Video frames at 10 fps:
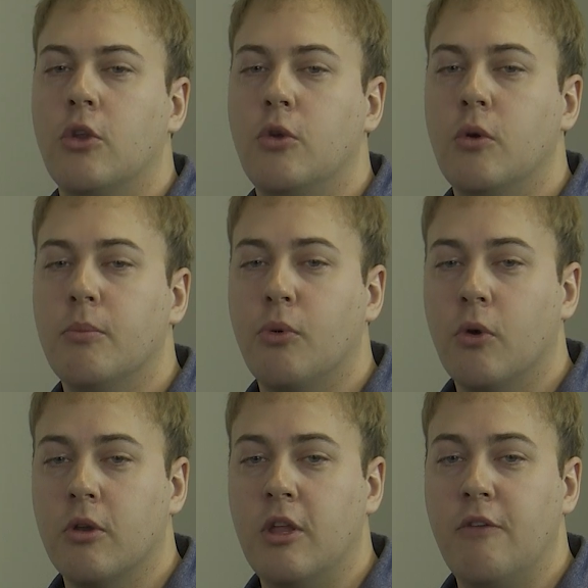Two
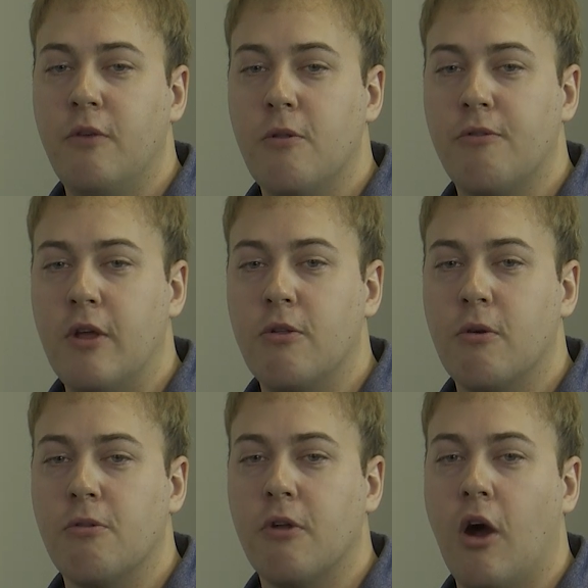important eFuse
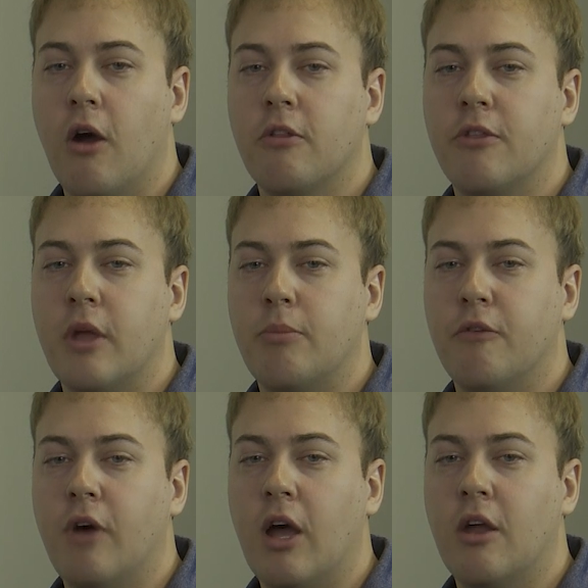features are that they
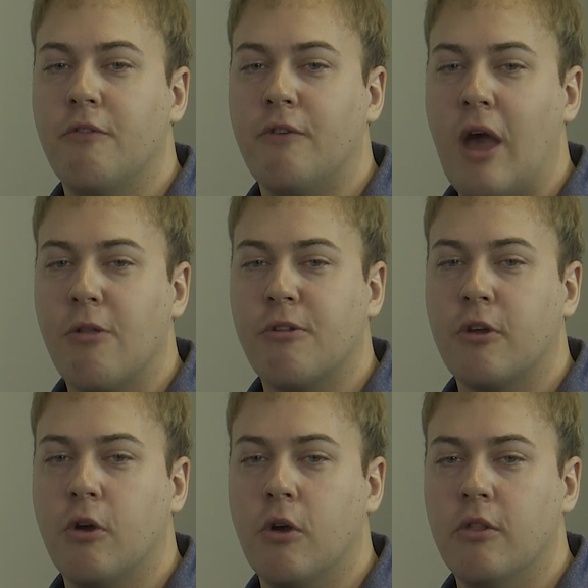provide a fast
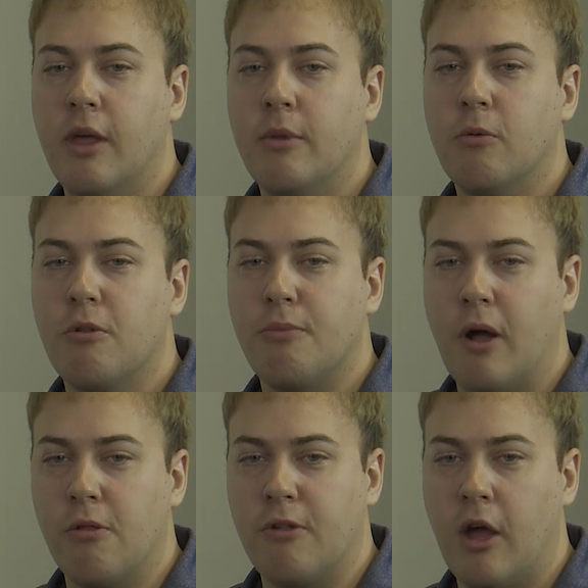current limit
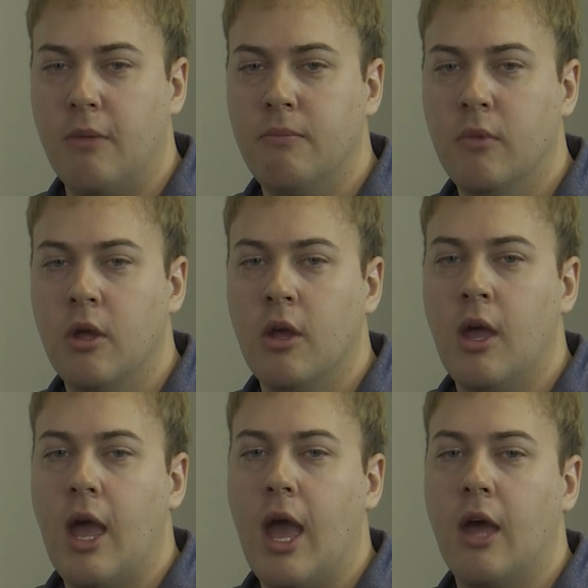response time
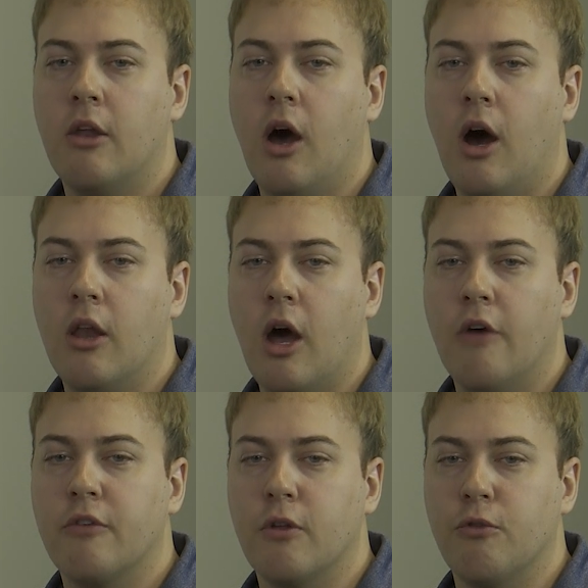and
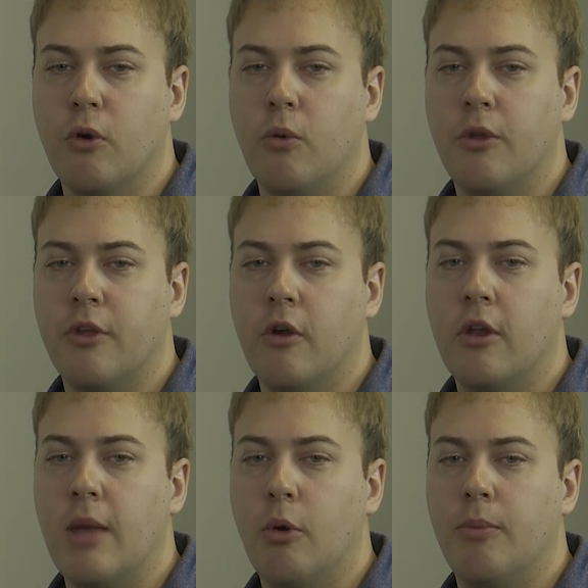on-off control with their
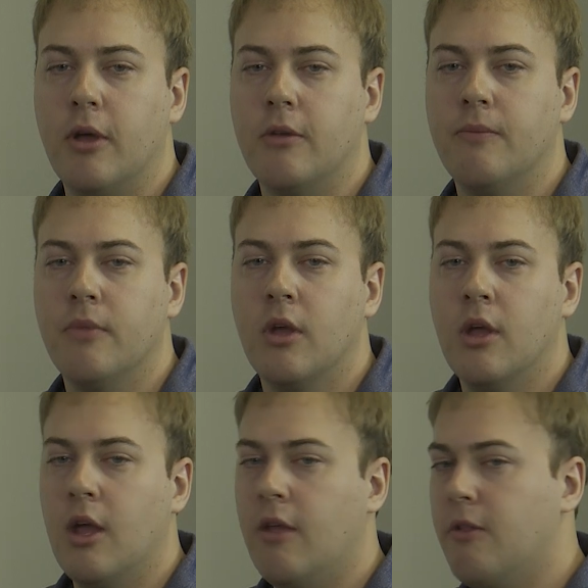enable pin.
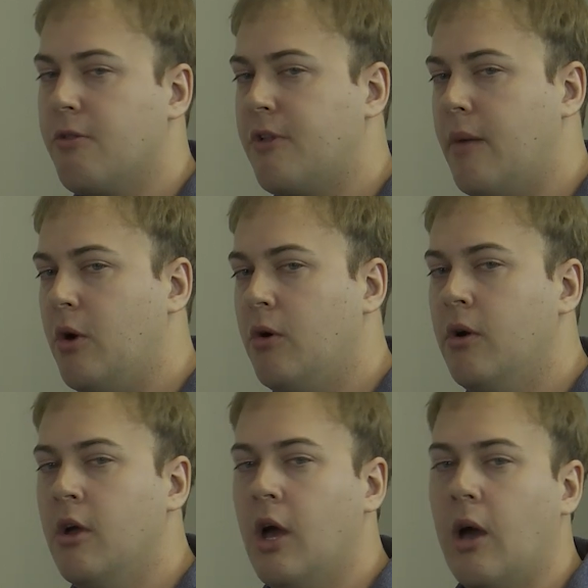In this
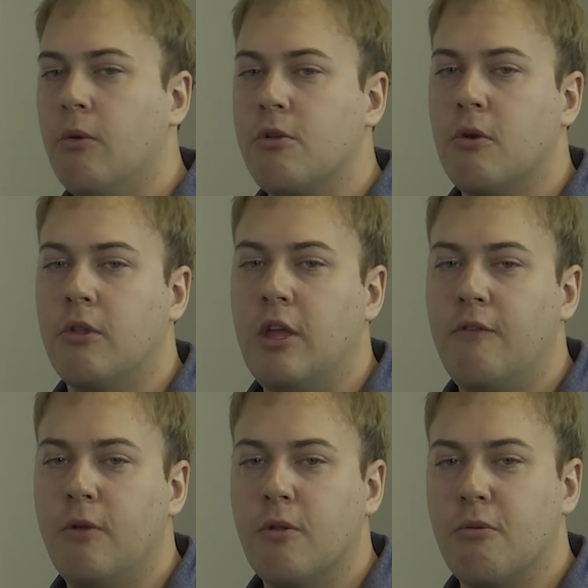demo, I will show the
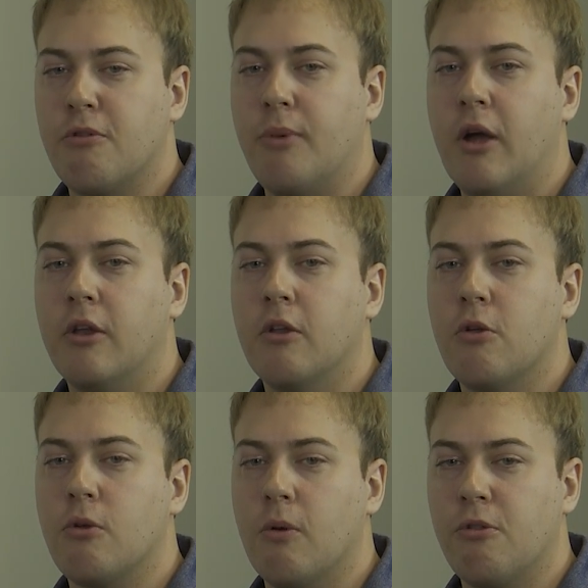eFuse responding to
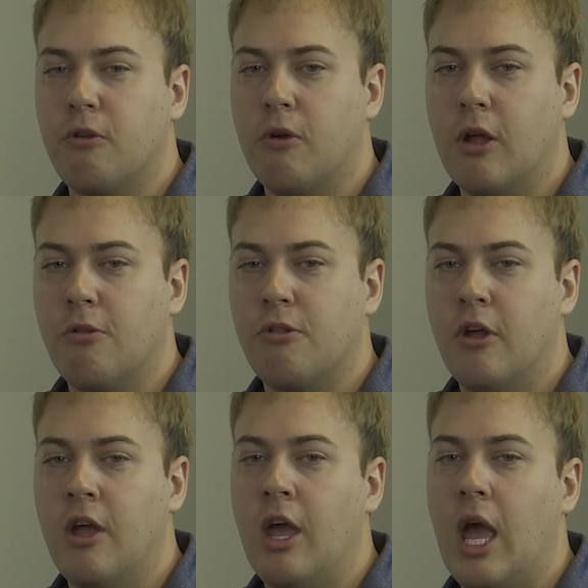short circuits
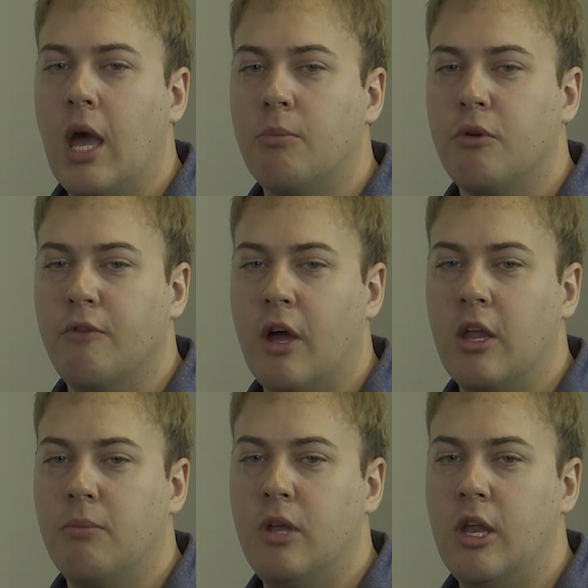and
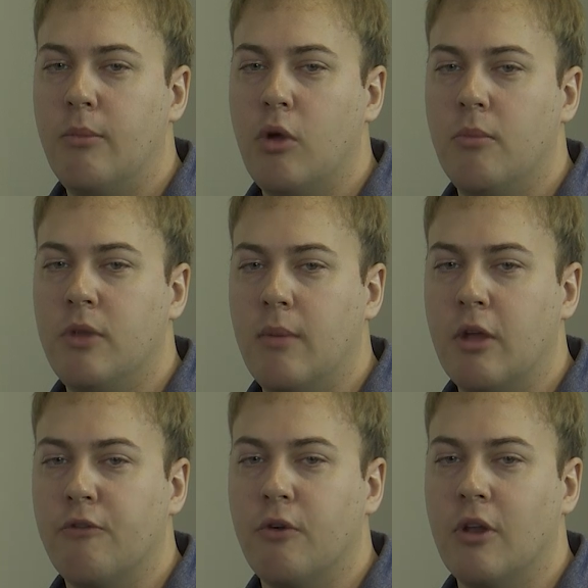providing PWM
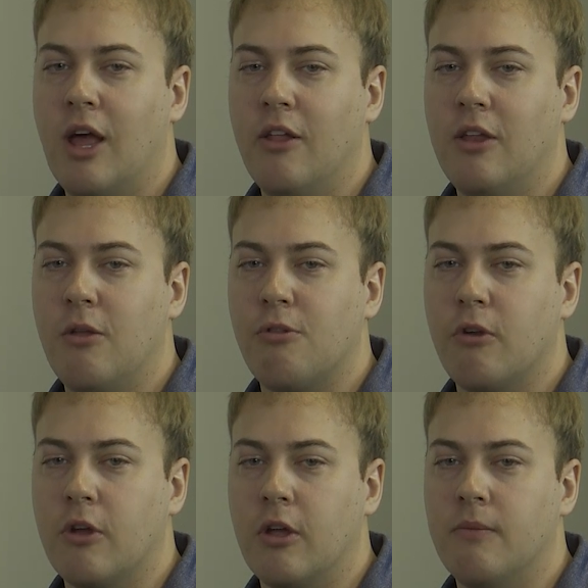dimming for an LED
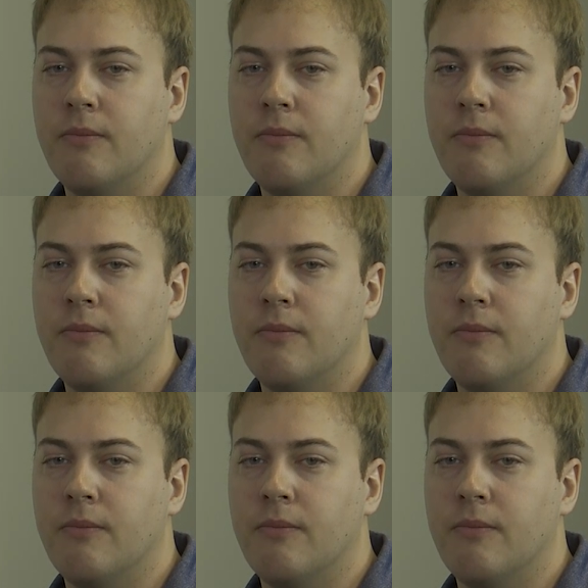circuit.